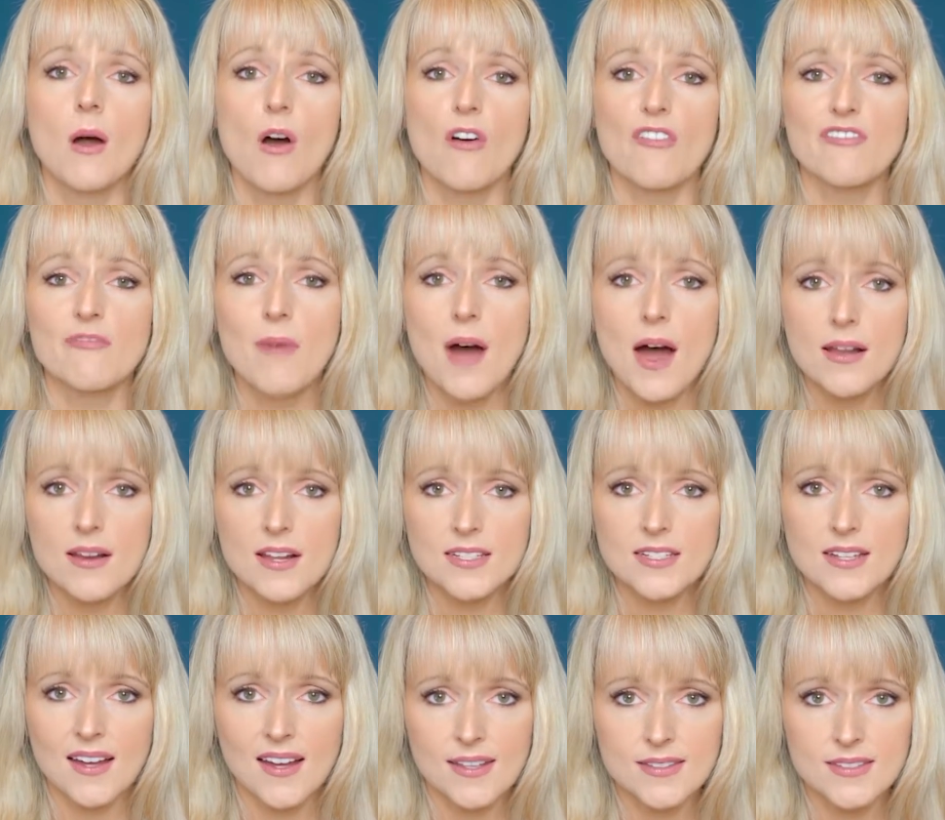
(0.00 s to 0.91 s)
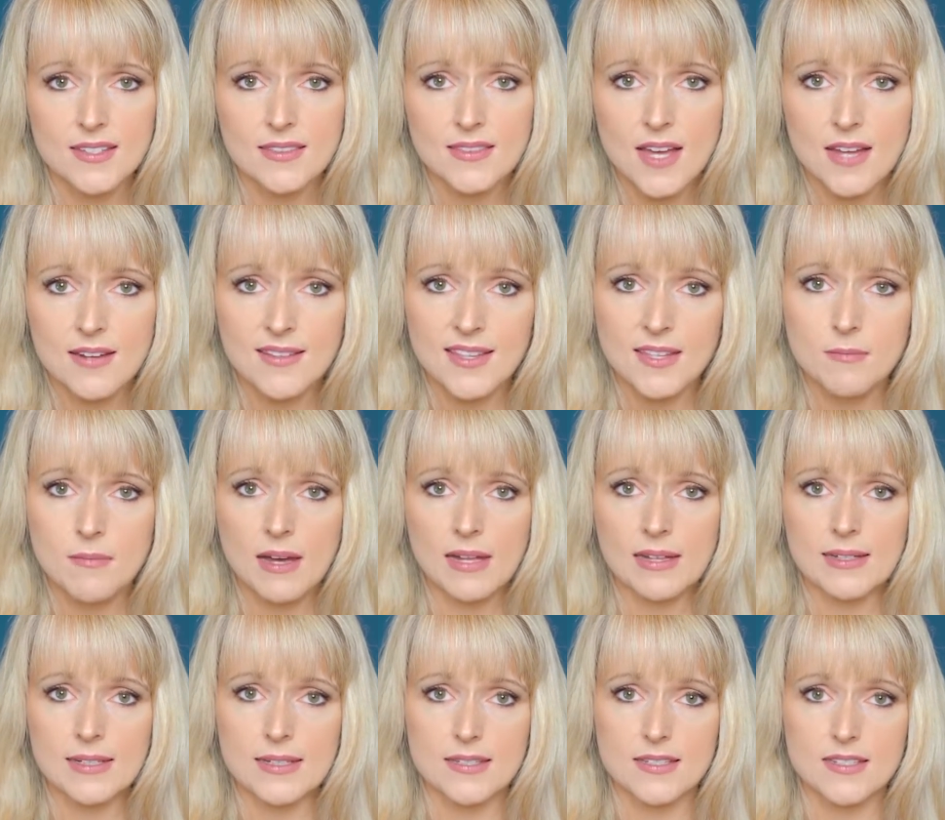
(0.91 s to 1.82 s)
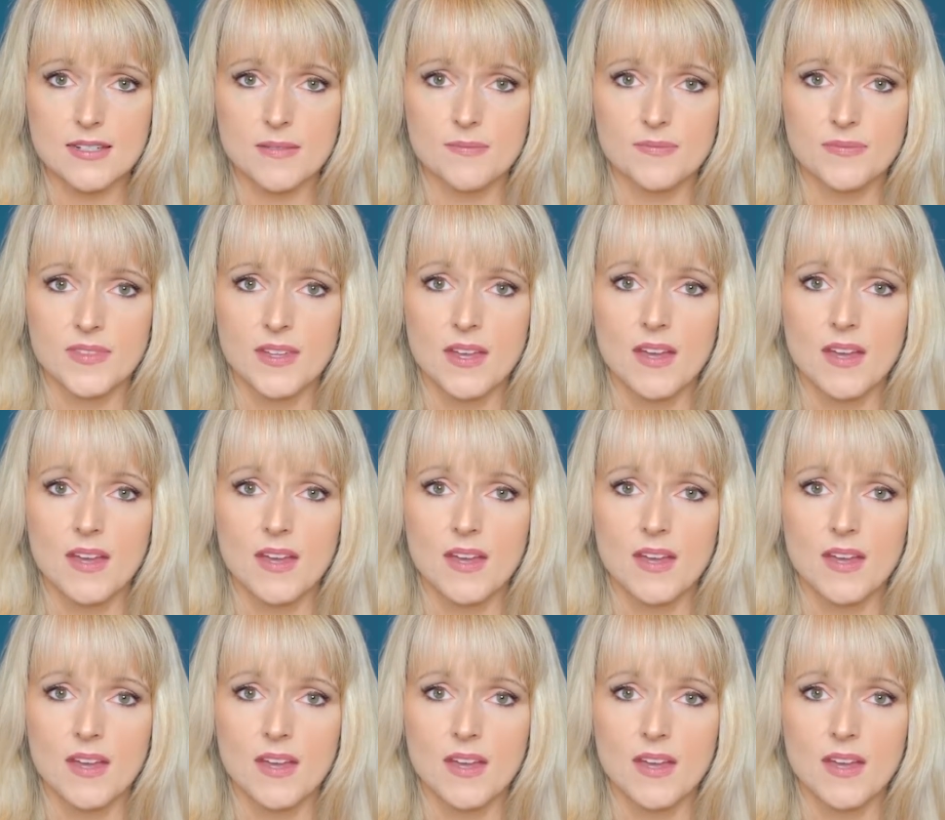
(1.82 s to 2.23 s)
of monetizing that email list,